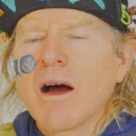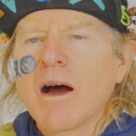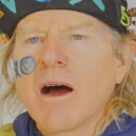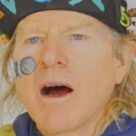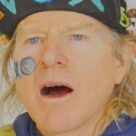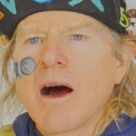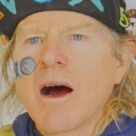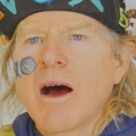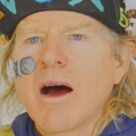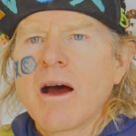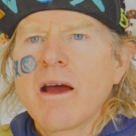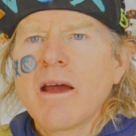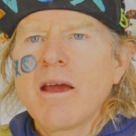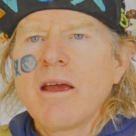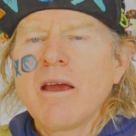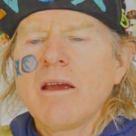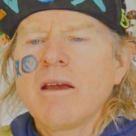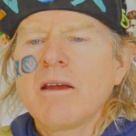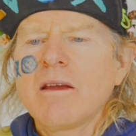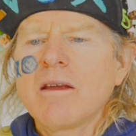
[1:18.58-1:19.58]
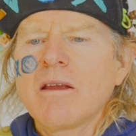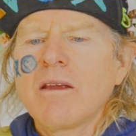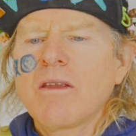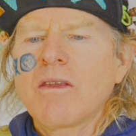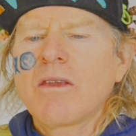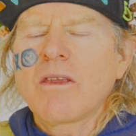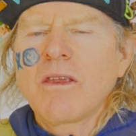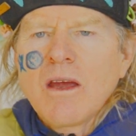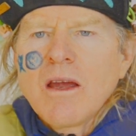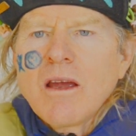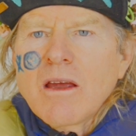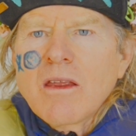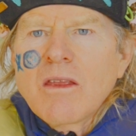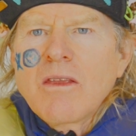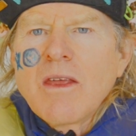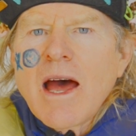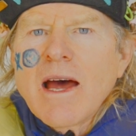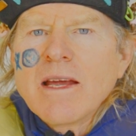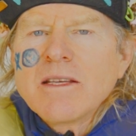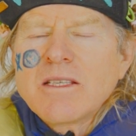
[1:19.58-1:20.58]
I think
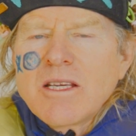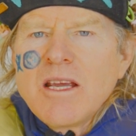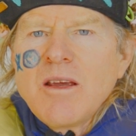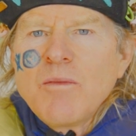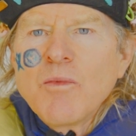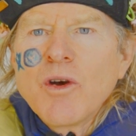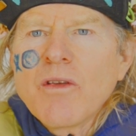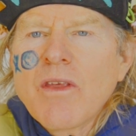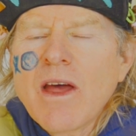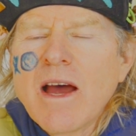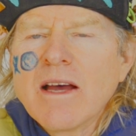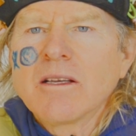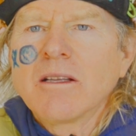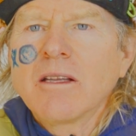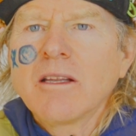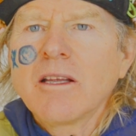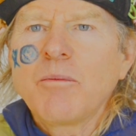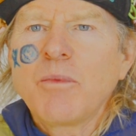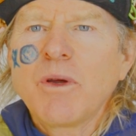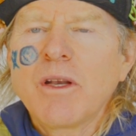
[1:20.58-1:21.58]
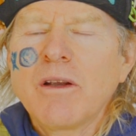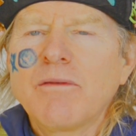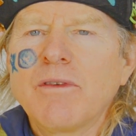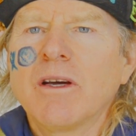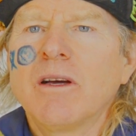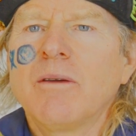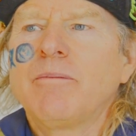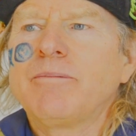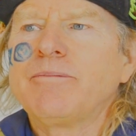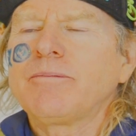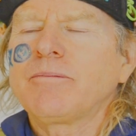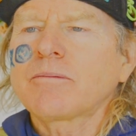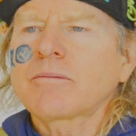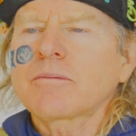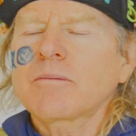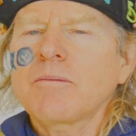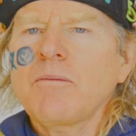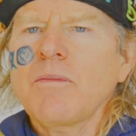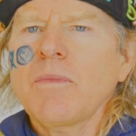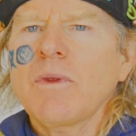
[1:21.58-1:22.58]
that Team Earth has a little bit of a
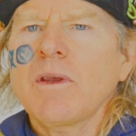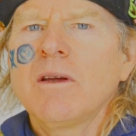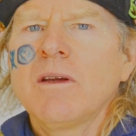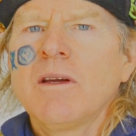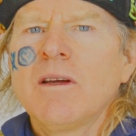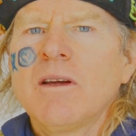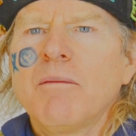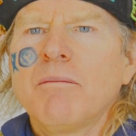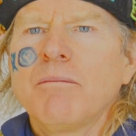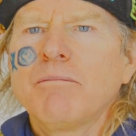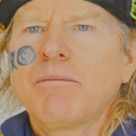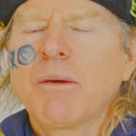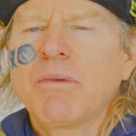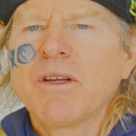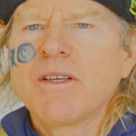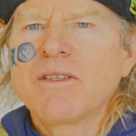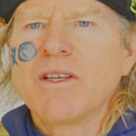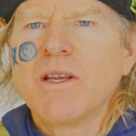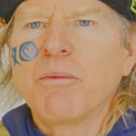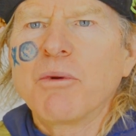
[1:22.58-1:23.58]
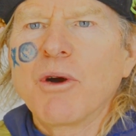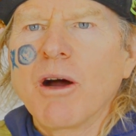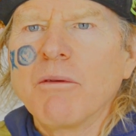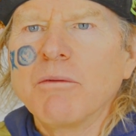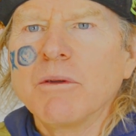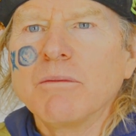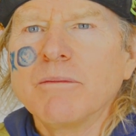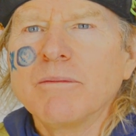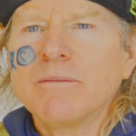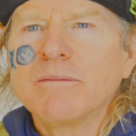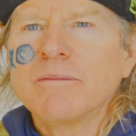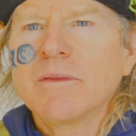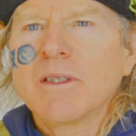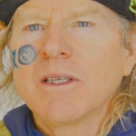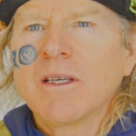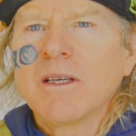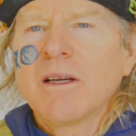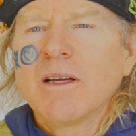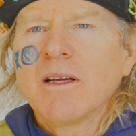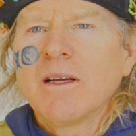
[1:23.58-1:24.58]
publicity problem,
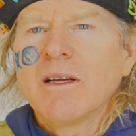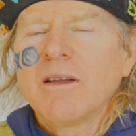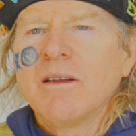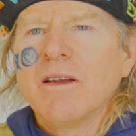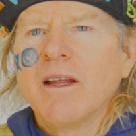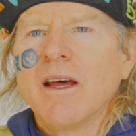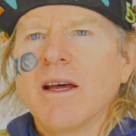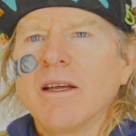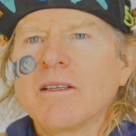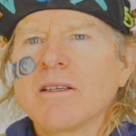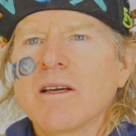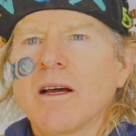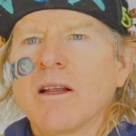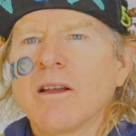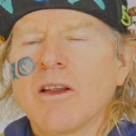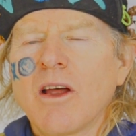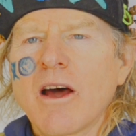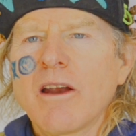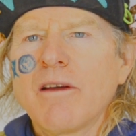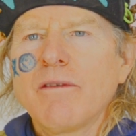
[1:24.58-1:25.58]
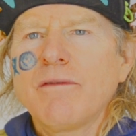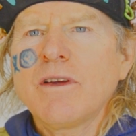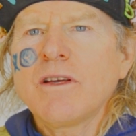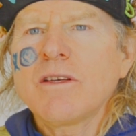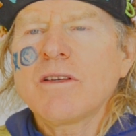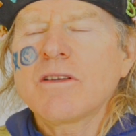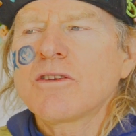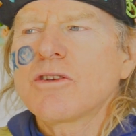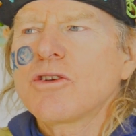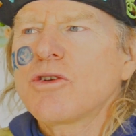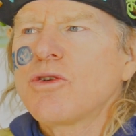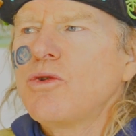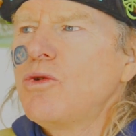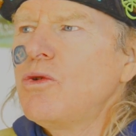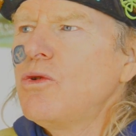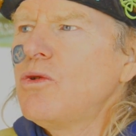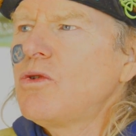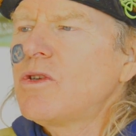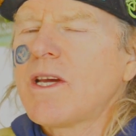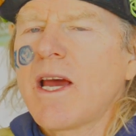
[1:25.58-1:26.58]
that a lot of us
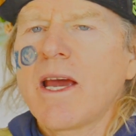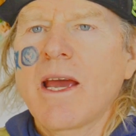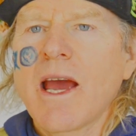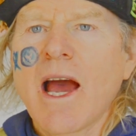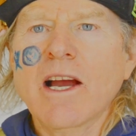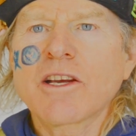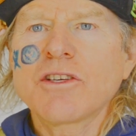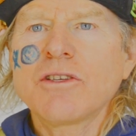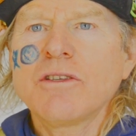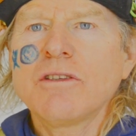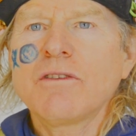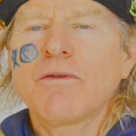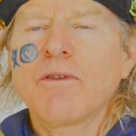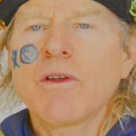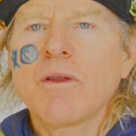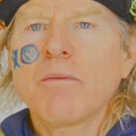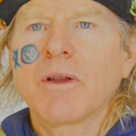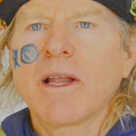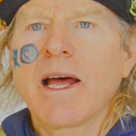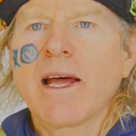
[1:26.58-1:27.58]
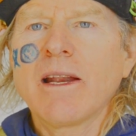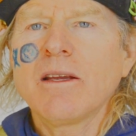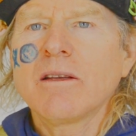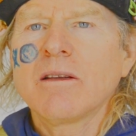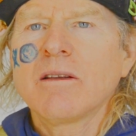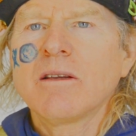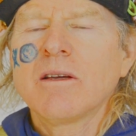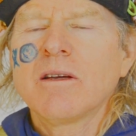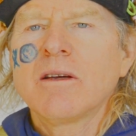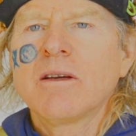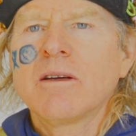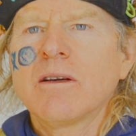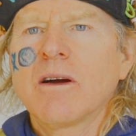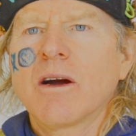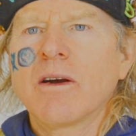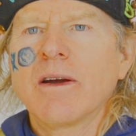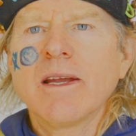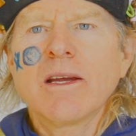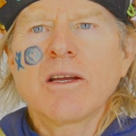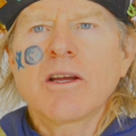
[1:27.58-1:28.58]
who take actions for the planet
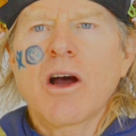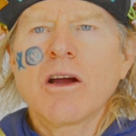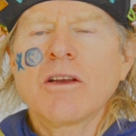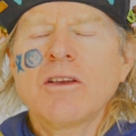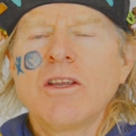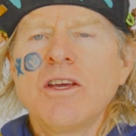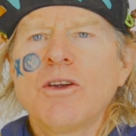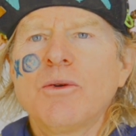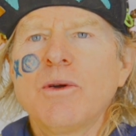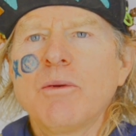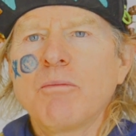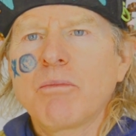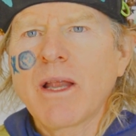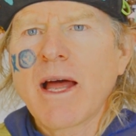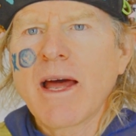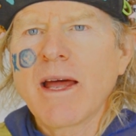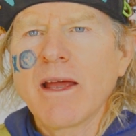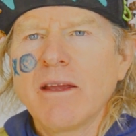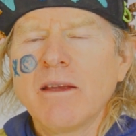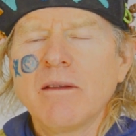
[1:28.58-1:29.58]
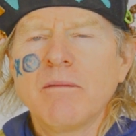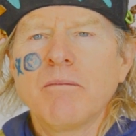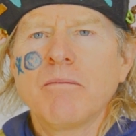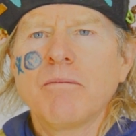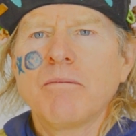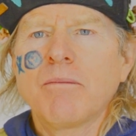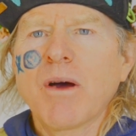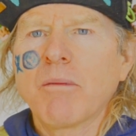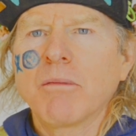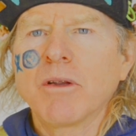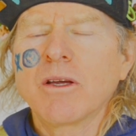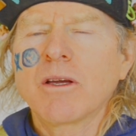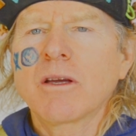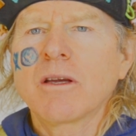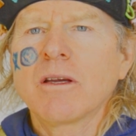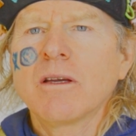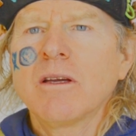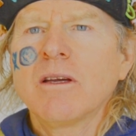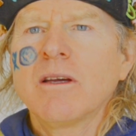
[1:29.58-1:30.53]
are incognito in public.